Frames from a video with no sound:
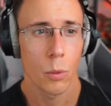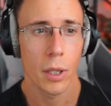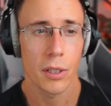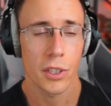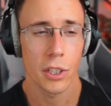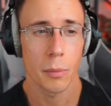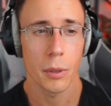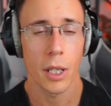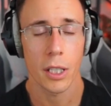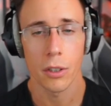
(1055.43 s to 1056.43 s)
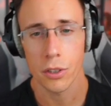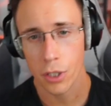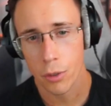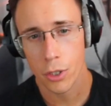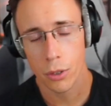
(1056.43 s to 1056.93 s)
whether it's going to be working on
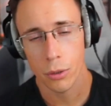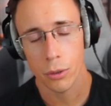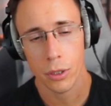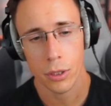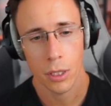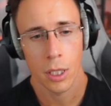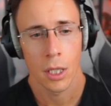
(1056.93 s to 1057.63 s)
socials,